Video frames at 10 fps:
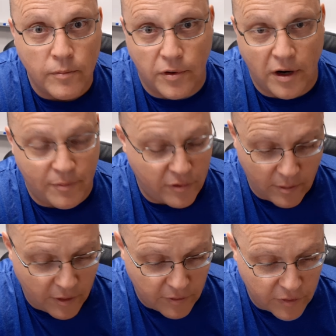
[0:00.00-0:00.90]
perhaps
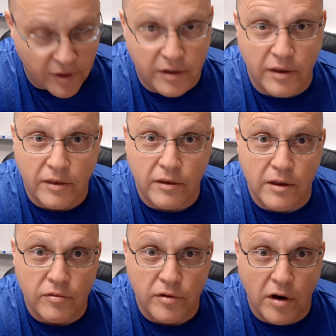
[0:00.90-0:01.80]
some other thing that the
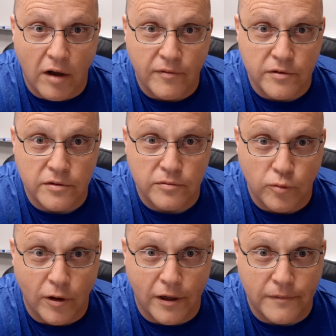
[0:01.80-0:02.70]
district offers as
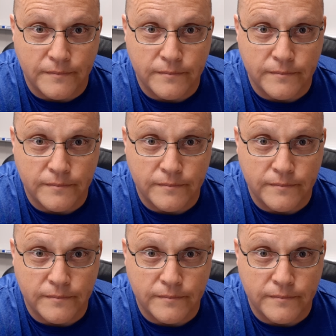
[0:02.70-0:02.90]
well.